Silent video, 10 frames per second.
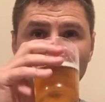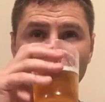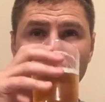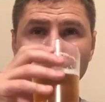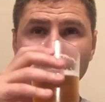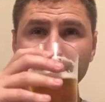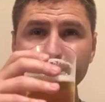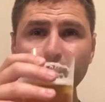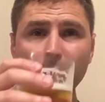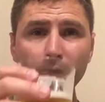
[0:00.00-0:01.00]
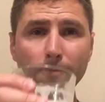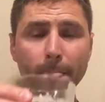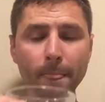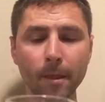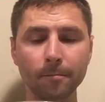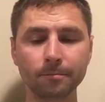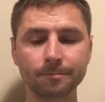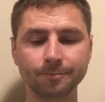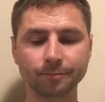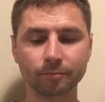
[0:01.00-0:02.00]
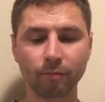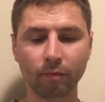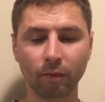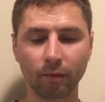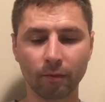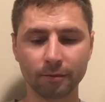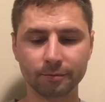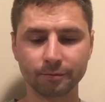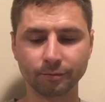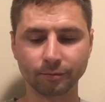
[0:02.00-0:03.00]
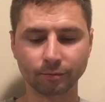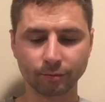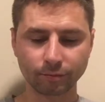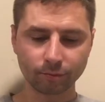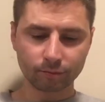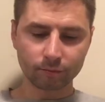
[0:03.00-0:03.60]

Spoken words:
(no one is talking)